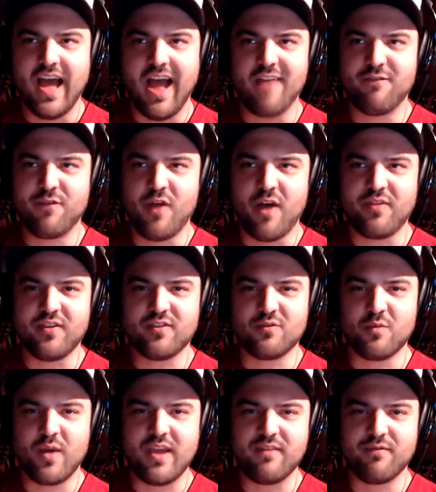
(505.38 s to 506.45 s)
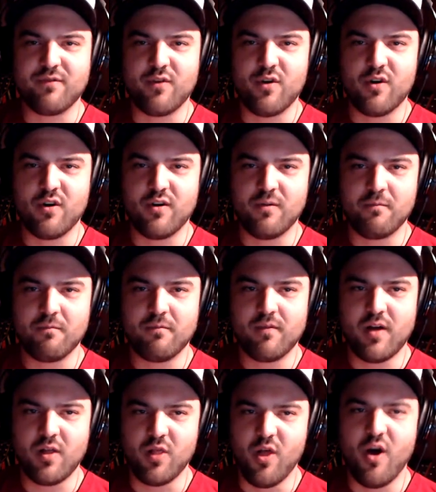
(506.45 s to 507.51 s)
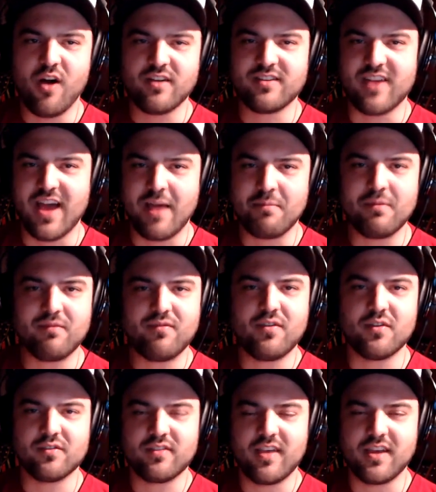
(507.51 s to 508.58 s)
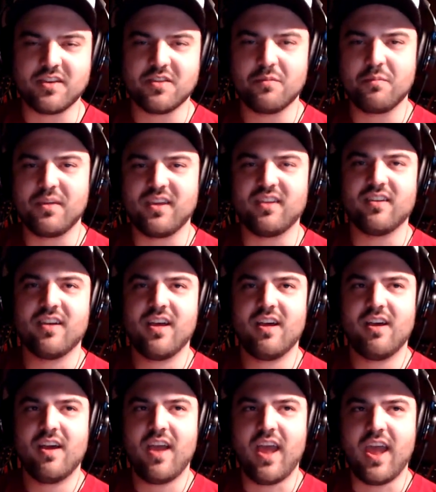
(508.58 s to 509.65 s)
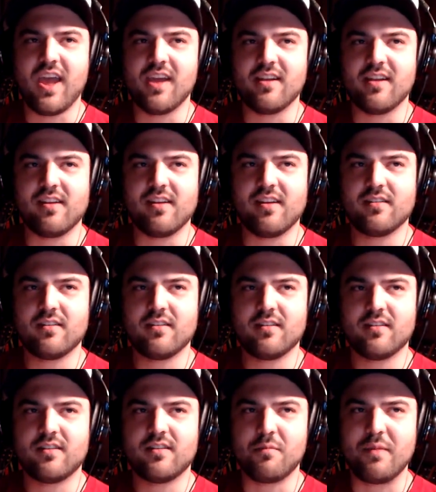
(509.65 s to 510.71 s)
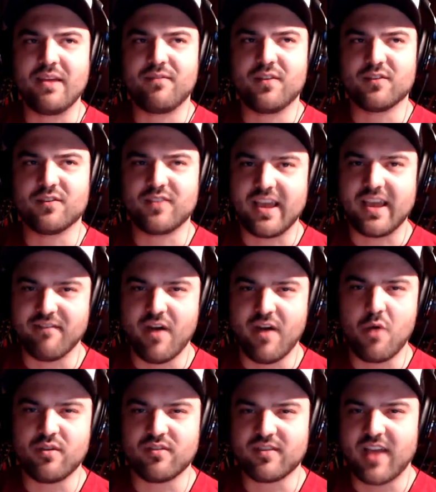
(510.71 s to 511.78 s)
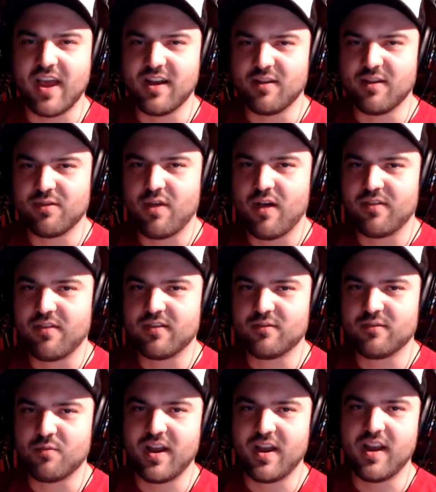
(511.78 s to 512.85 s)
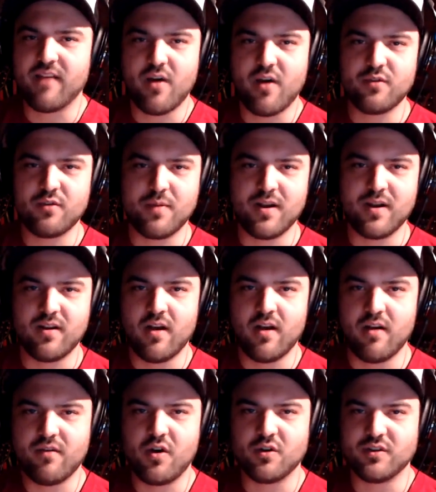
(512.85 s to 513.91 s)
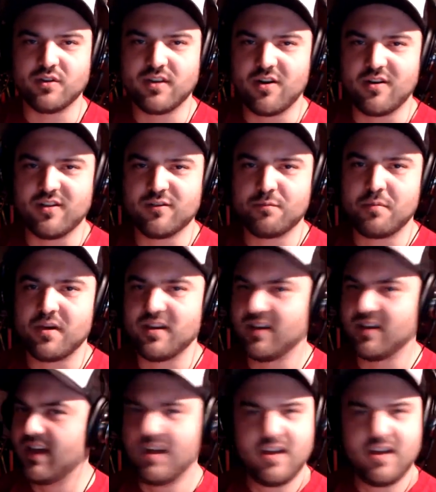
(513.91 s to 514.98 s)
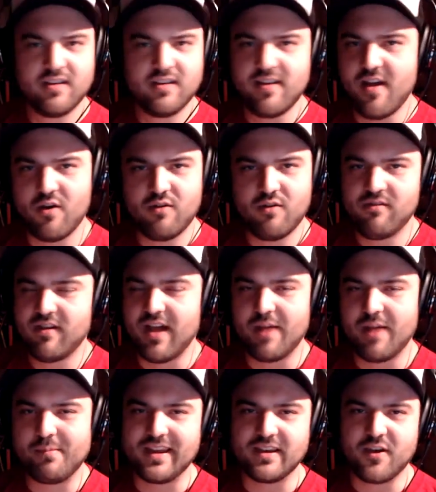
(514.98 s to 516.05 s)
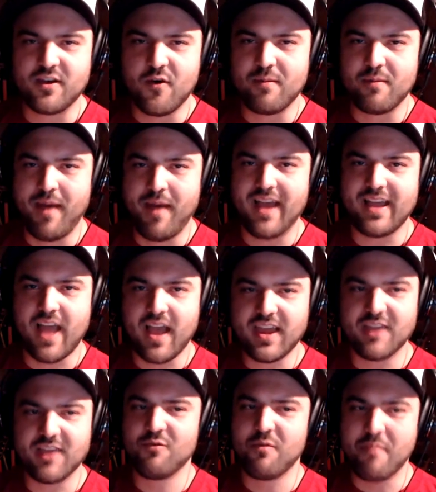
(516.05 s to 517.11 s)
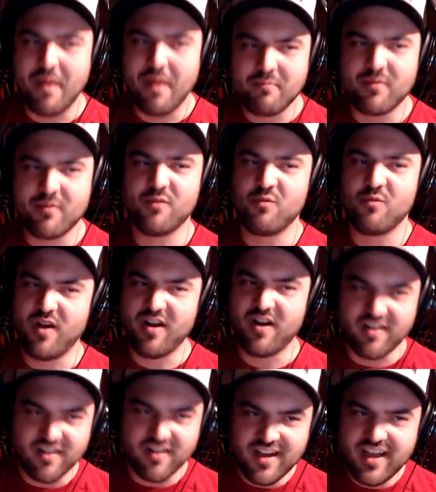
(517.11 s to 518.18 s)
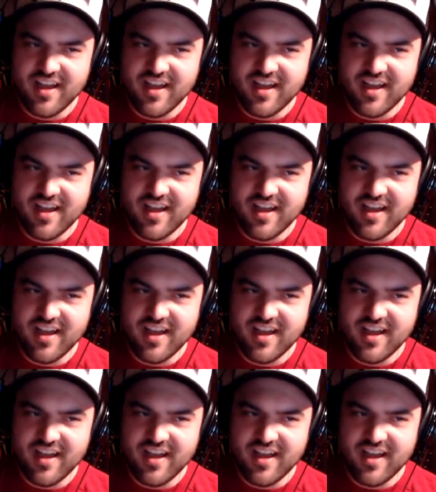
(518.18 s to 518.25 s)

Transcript: thought this way for a long time, it feels like to me. And to me, it feels like I've always kind of thought this way, and I've always been a voluntarist. But no, I mean, going back, I can remember where